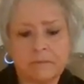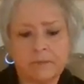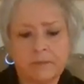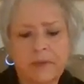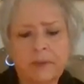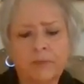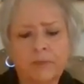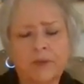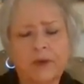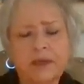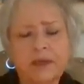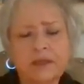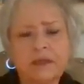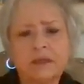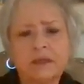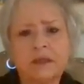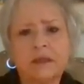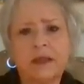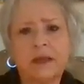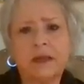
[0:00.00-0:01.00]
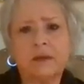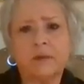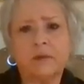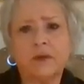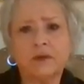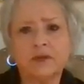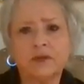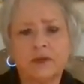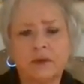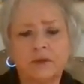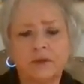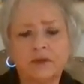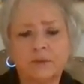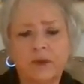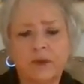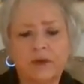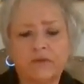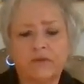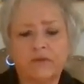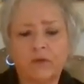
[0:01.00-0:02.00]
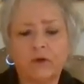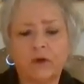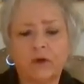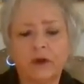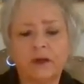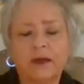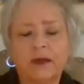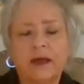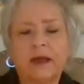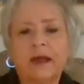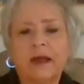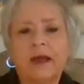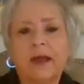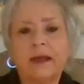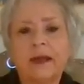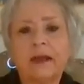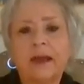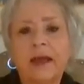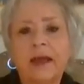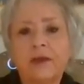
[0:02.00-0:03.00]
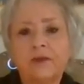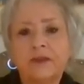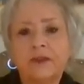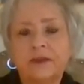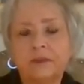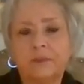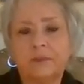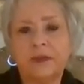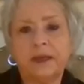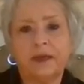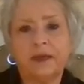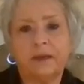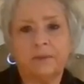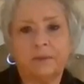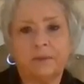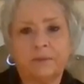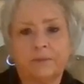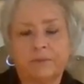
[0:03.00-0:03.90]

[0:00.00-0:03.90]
Be present to that emotion that was brought forward and allow it to be.